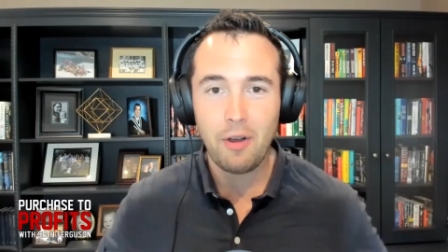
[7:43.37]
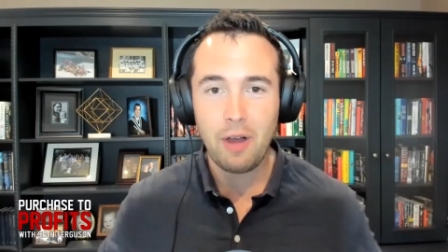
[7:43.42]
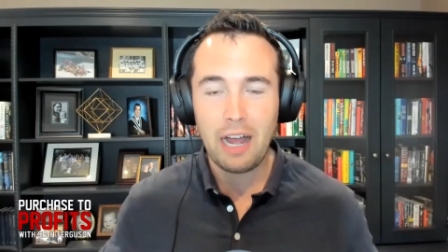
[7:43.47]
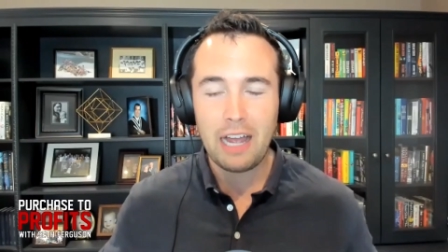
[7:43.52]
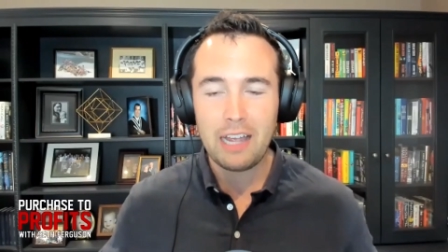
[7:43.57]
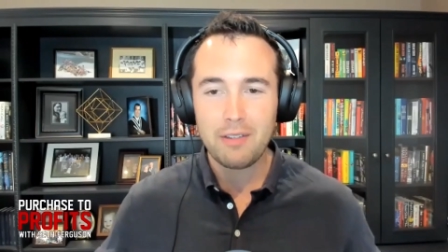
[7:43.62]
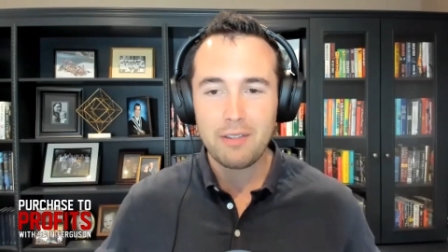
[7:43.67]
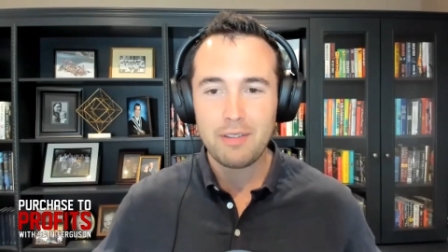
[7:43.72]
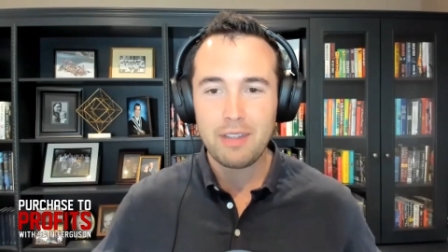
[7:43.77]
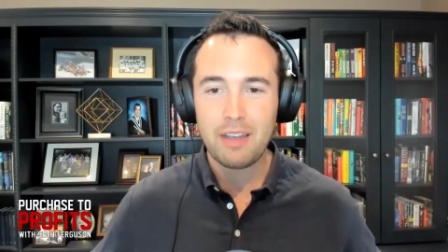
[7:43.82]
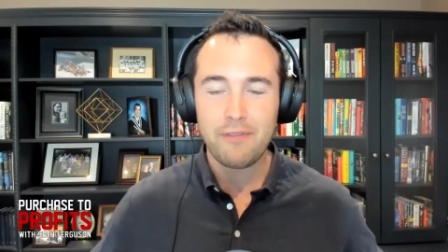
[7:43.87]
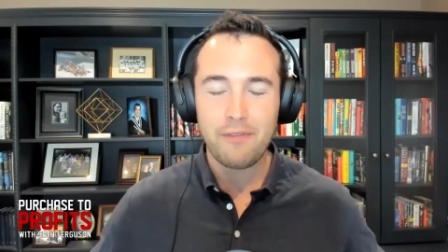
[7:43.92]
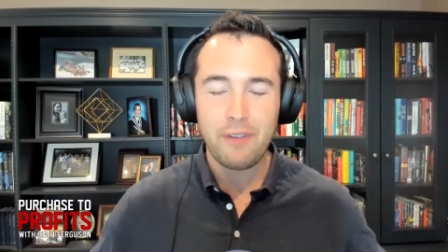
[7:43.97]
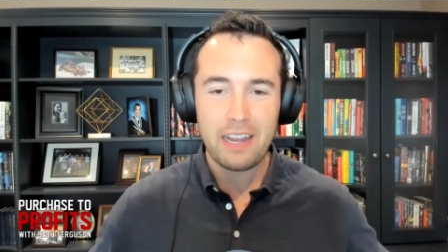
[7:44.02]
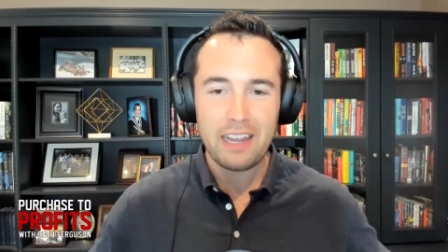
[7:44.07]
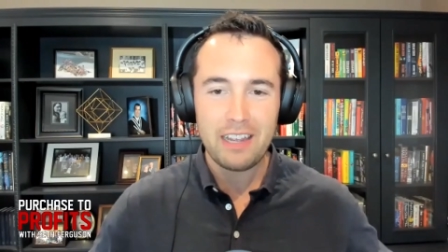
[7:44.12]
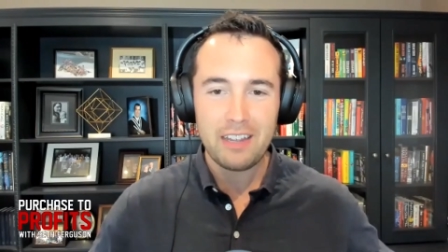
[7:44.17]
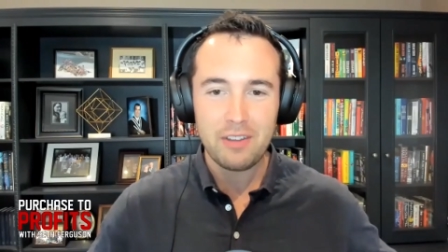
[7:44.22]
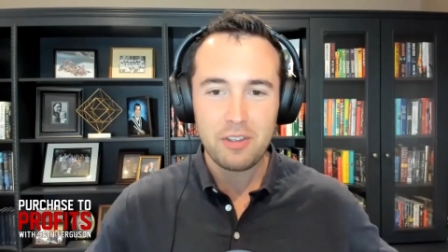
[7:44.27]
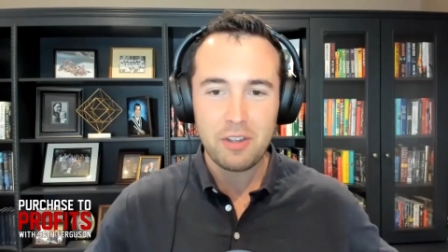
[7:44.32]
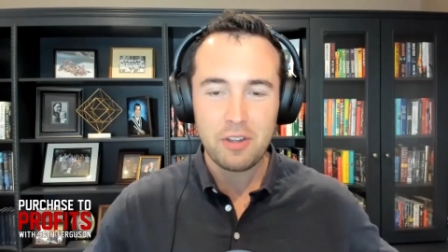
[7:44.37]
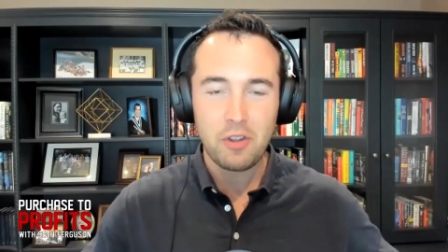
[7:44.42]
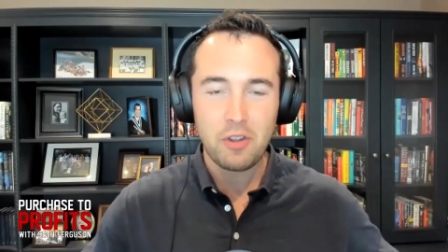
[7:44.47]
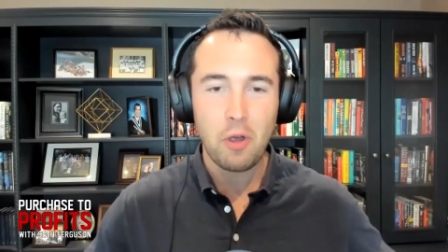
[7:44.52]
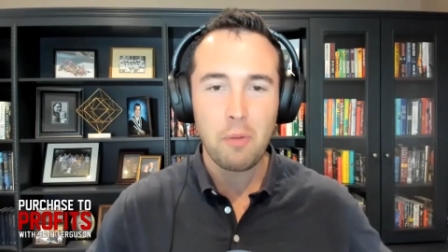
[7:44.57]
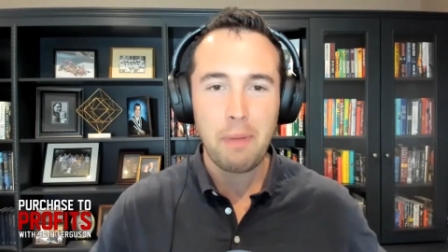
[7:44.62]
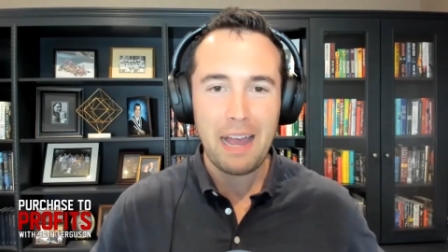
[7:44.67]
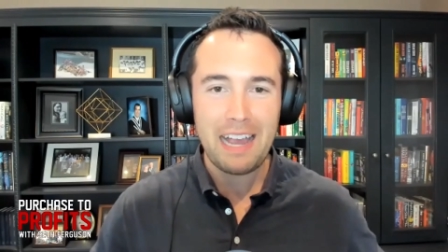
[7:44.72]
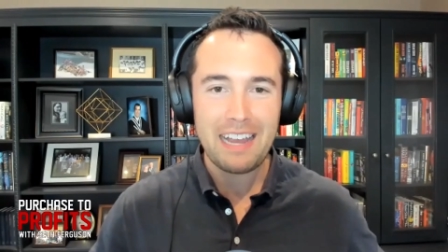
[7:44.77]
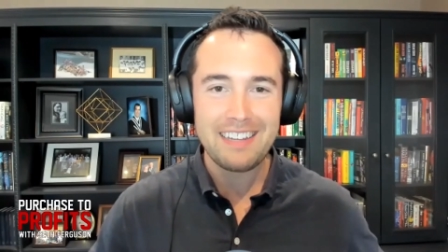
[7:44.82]
I if I could
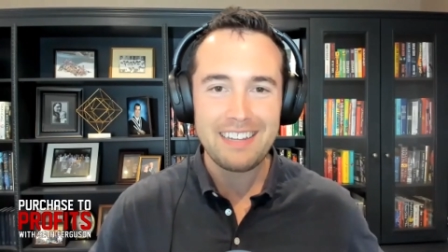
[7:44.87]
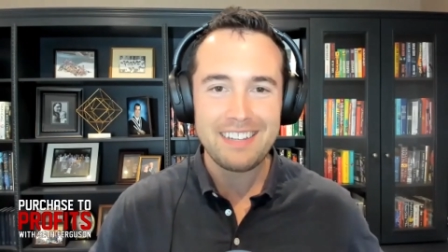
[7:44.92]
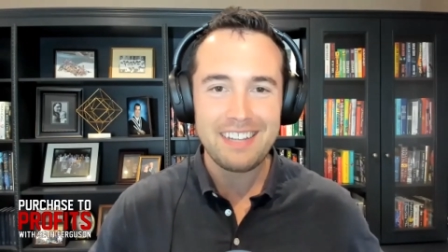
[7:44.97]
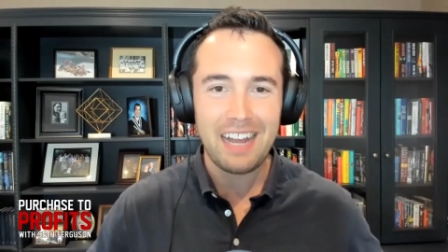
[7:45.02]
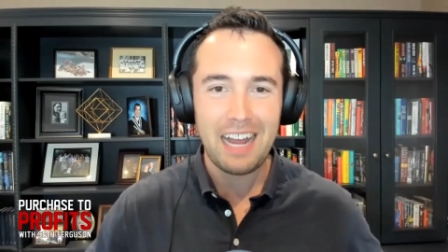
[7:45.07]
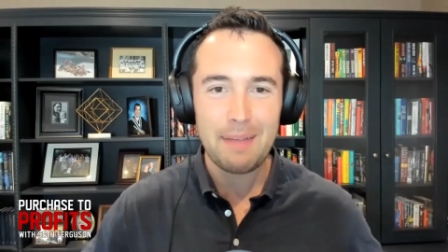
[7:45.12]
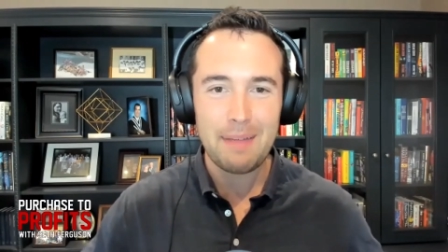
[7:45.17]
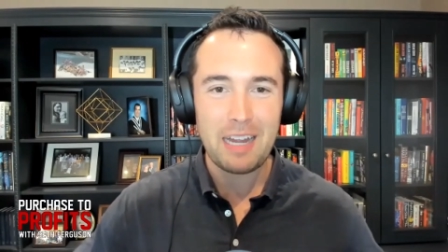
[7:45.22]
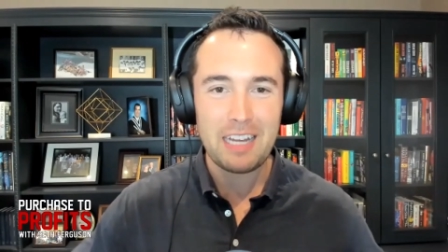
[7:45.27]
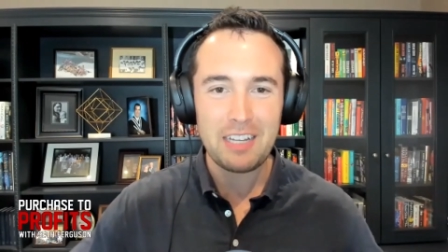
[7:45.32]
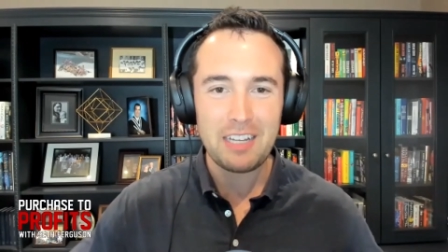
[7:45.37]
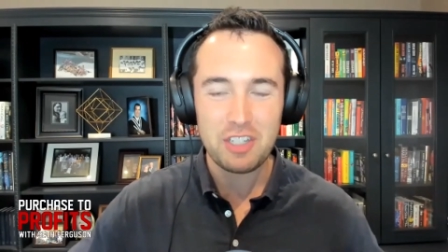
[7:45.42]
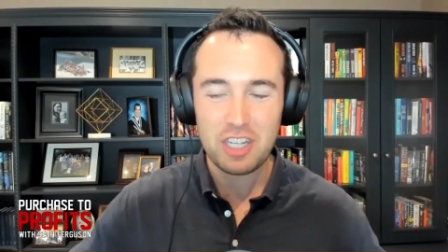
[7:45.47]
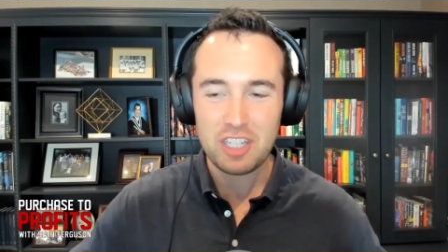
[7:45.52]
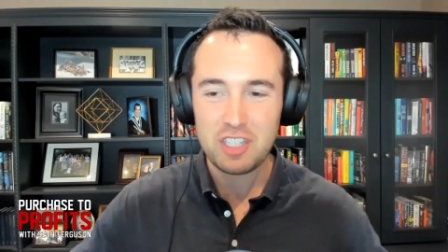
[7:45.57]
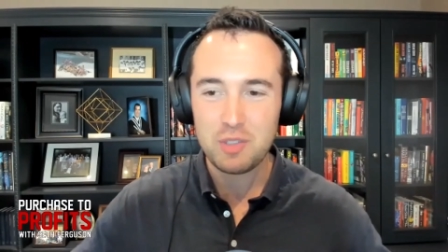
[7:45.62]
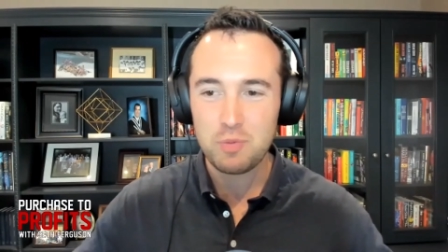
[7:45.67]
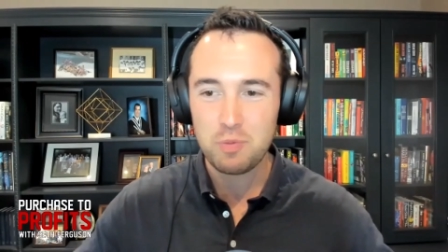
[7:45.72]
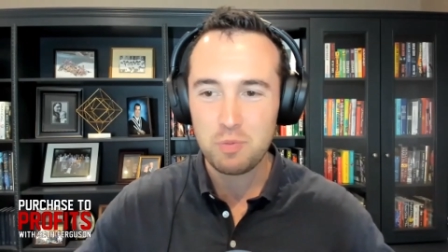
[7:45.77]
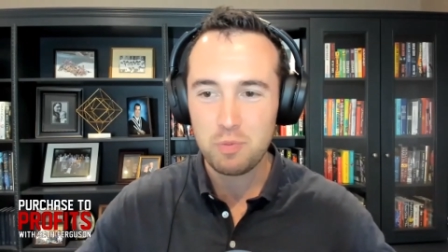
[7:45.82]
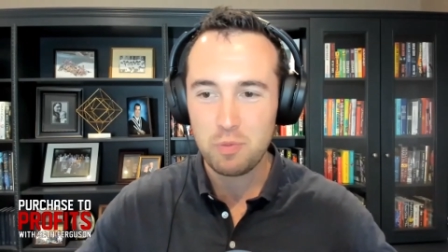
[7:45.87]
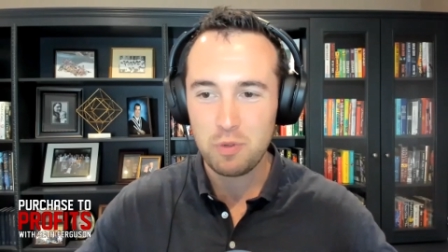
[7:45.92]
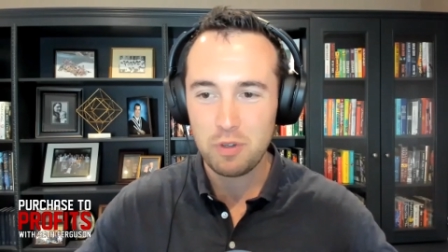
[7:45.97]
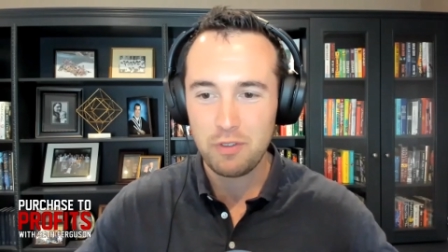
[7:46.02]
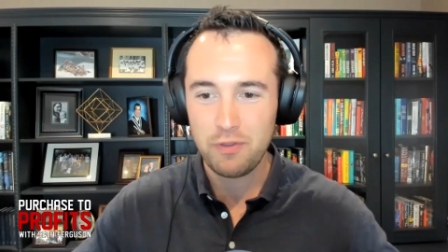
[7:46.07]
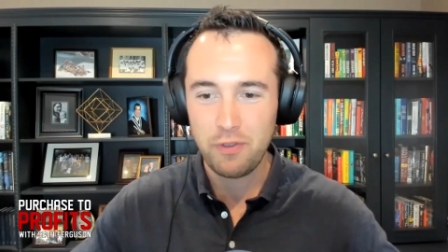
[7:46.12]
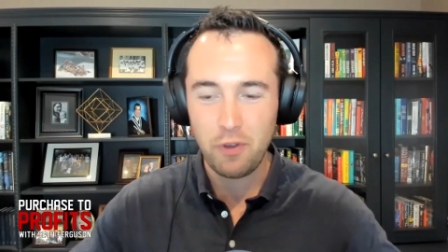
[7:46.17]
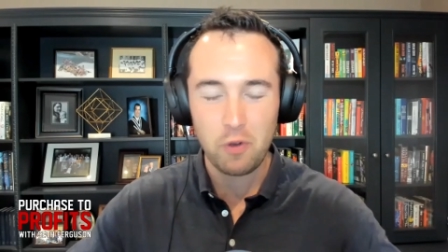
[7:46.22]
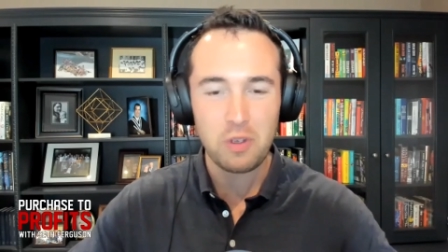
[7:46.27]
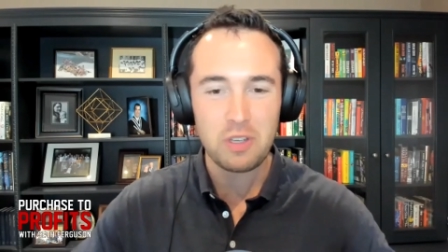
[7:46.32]
go back in time, I just
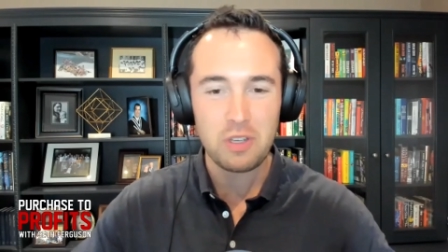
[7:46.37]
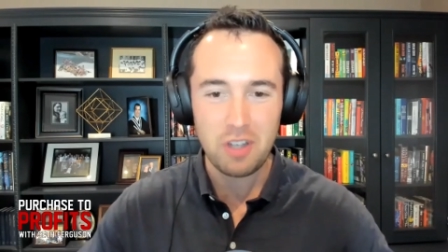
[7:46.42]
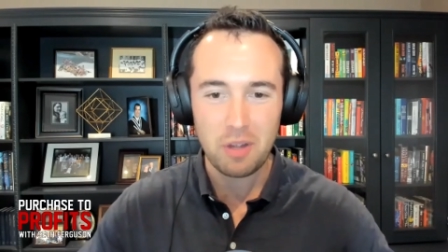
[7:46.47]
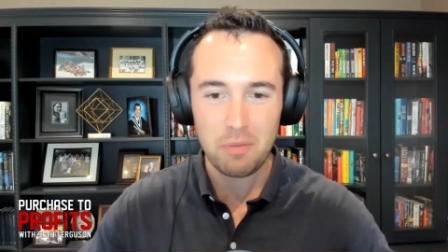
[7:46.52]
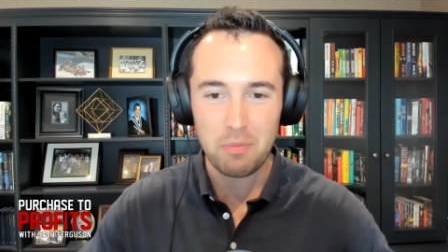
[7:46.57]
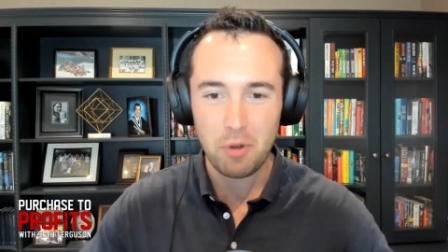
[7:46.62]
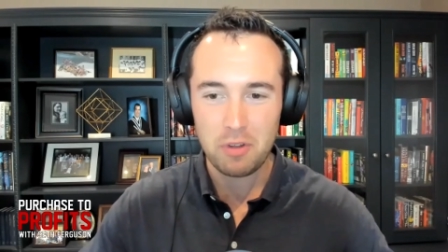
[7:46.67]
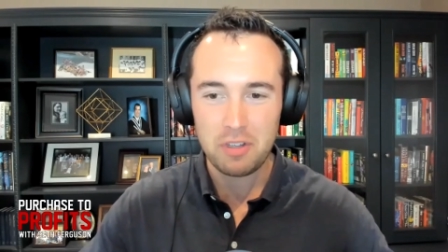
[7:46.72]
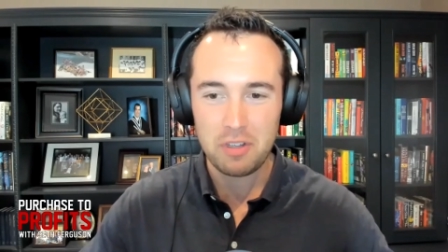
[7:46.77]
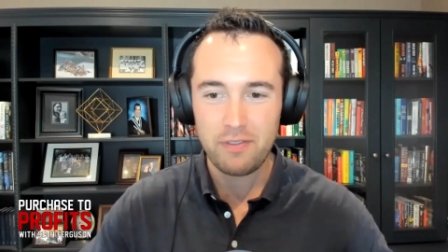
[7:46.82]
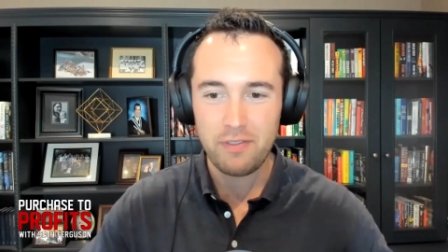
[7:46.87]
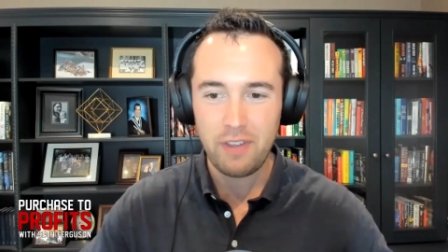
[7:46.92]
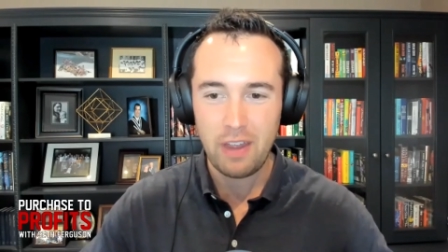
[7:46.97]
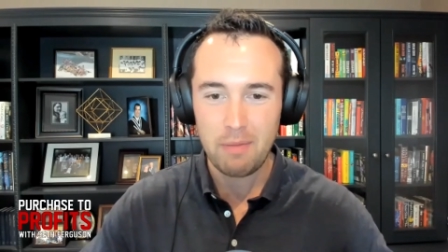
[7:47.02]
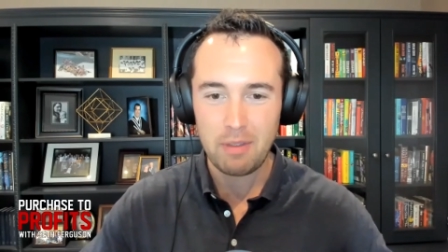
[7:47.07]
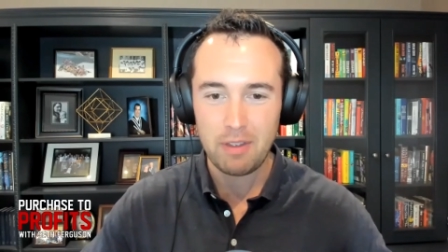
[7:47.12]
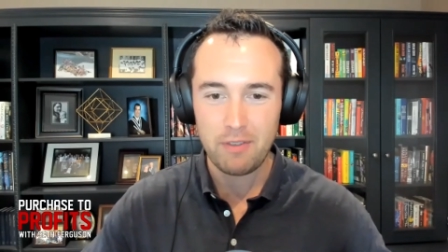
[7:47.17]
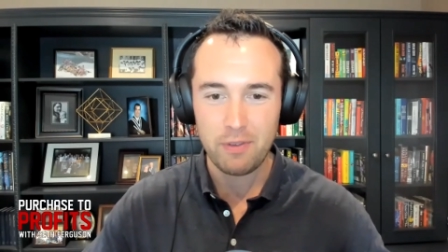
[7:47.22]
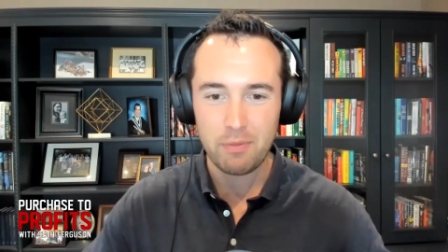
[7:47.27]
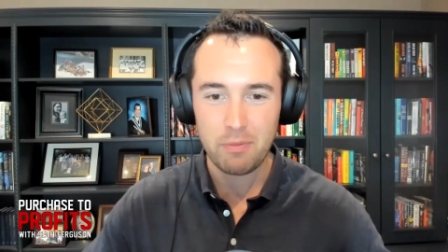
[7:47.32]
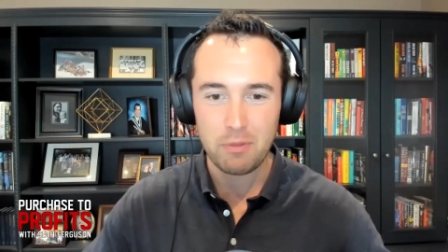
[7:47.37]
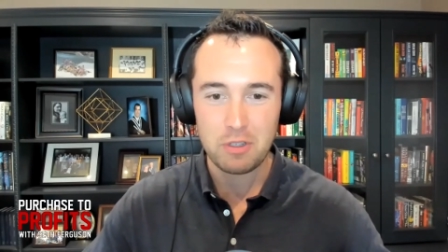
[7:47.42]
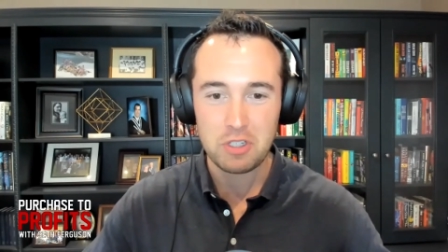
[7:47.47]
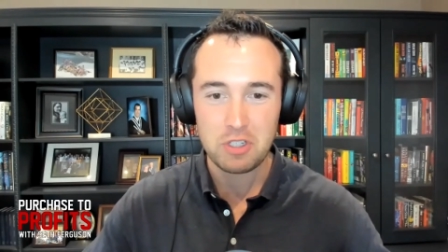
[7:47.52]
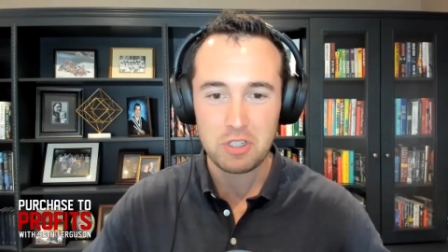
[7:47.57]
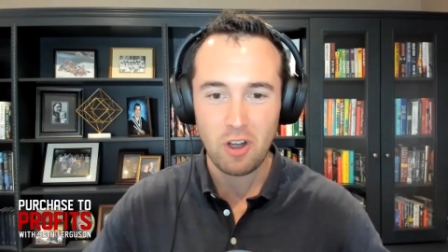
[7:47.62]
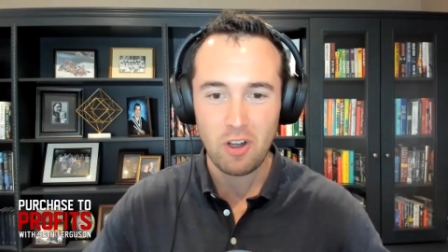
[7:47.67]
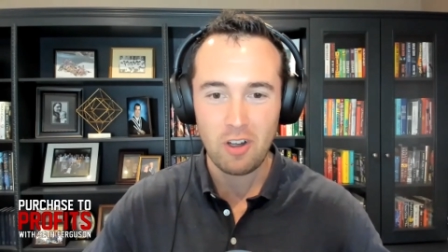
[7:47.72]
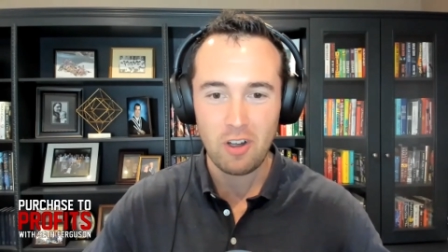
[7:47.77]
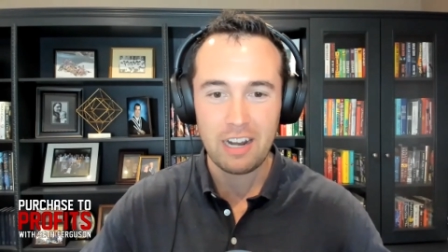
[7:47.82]
would focus on multifamily from the
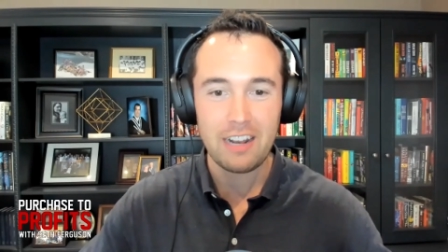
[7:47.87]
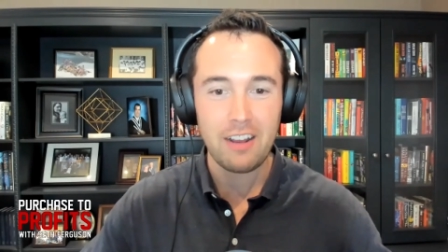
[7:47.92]
start.